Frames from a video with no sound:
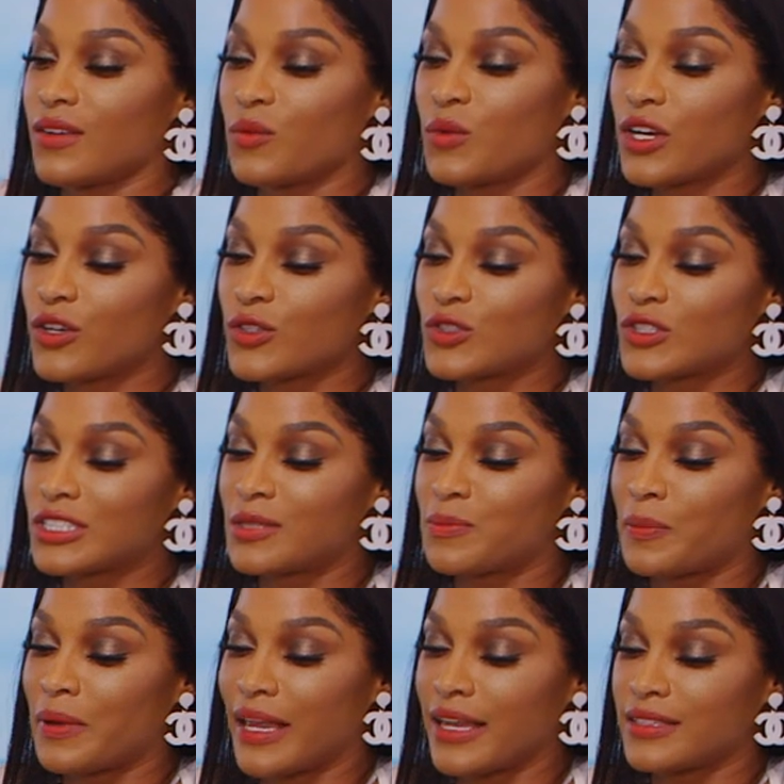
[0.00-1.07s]
We're going to
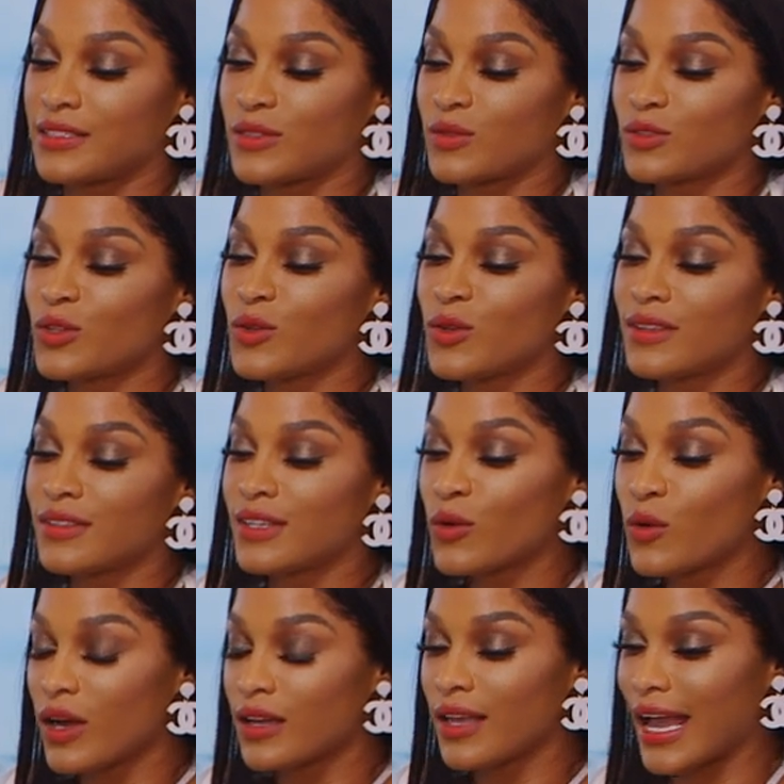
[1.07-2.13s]
space. You,
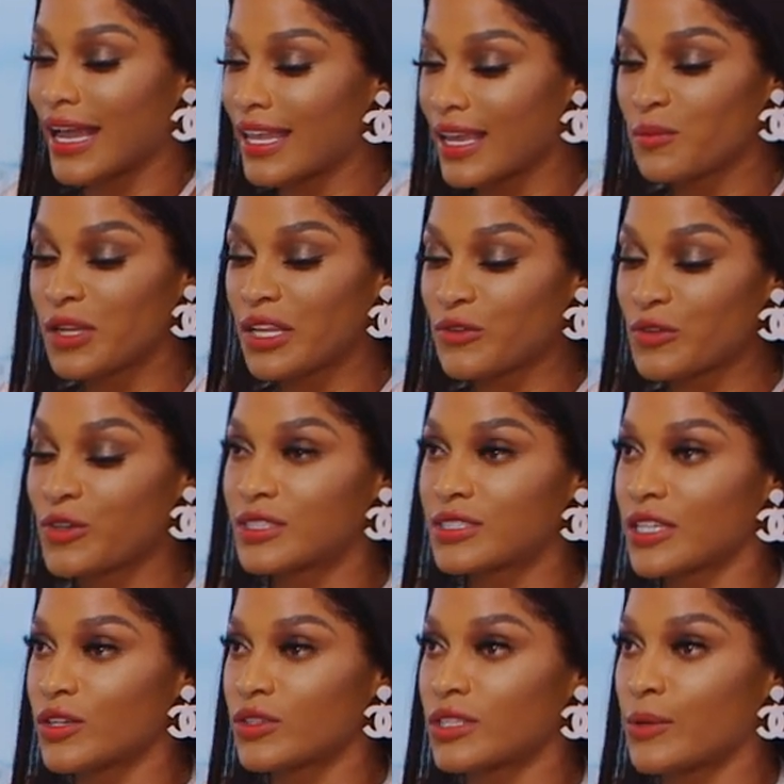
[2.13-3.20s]
you, I can't believe you're
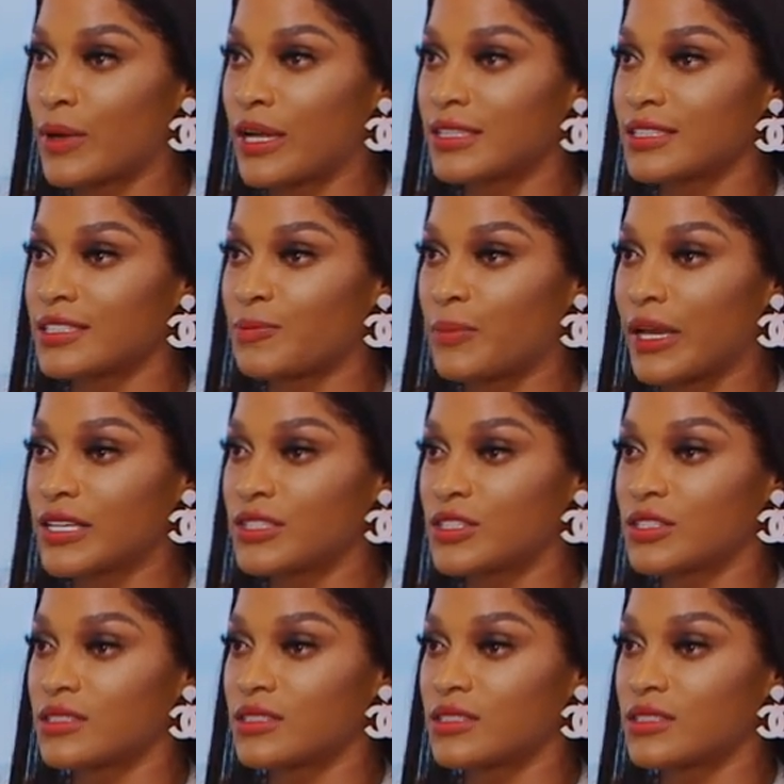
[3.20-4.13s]
serious about this space